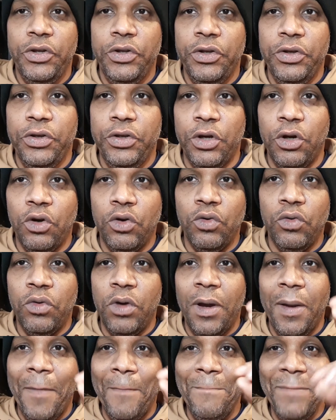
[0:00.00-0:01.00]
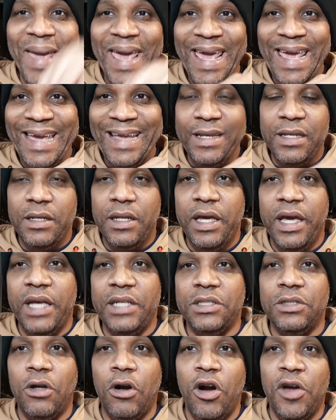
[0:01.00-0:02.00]
no man
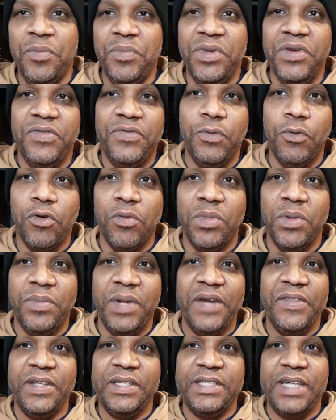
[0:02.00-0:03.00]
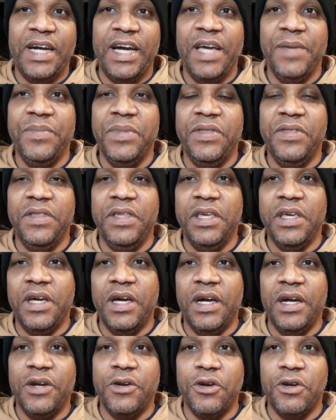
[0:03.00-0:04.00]
has gone before. But by the time in the
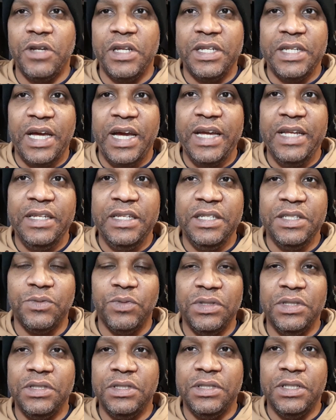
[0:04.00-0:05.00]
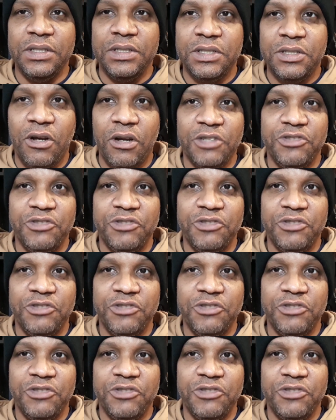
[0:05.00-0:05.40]
uh, early 90s, when the Star